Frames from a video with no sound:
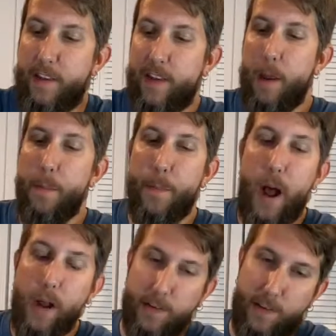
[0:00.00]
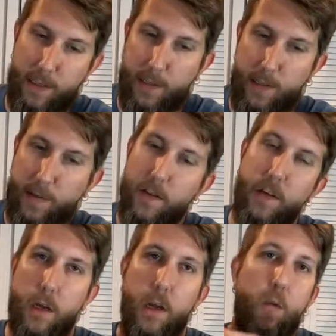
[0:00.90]
unbox this.
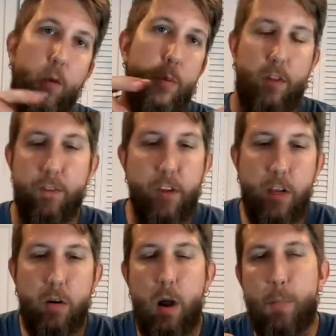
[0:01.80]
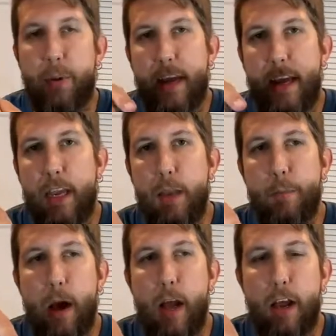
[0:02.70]
We'll put the video up. In
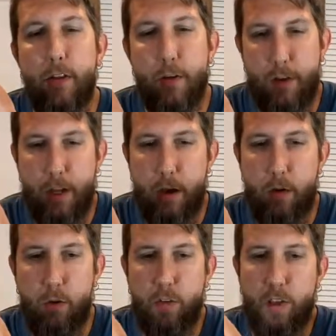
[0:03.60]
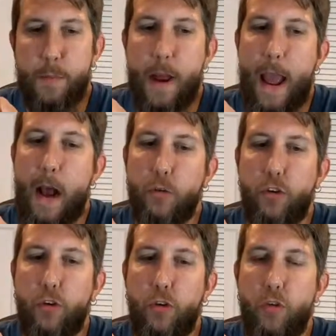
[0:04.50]
my other videos, in my
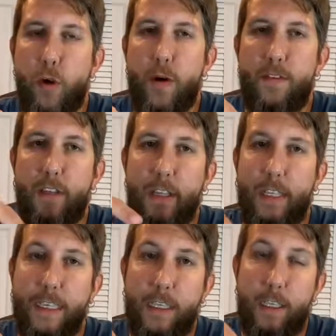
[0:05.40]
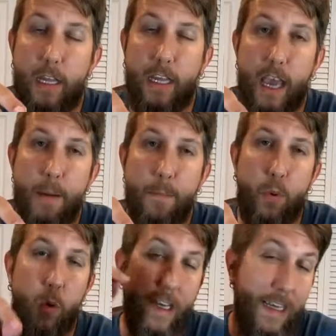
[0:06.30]
how-tos, I'll have a link to the Game
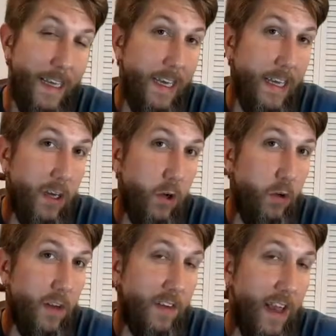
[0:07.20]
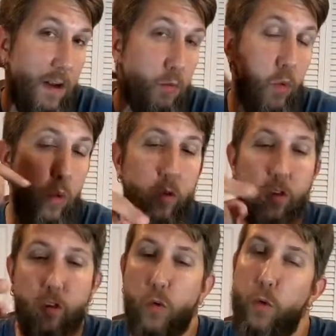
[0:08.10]
Boy Geek, who does a rules
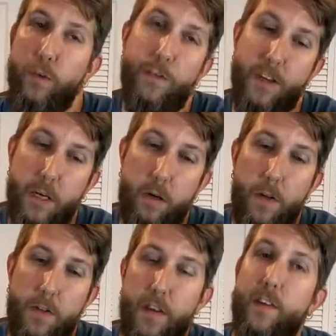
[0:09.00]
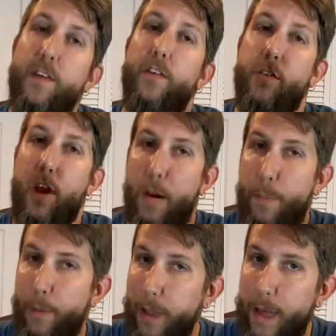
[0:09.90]
school video on this that tells you how to
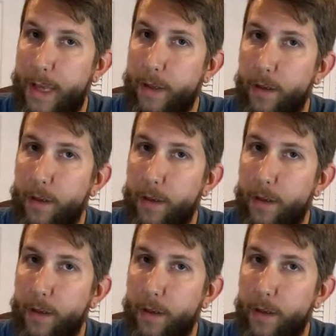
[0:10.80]
play it,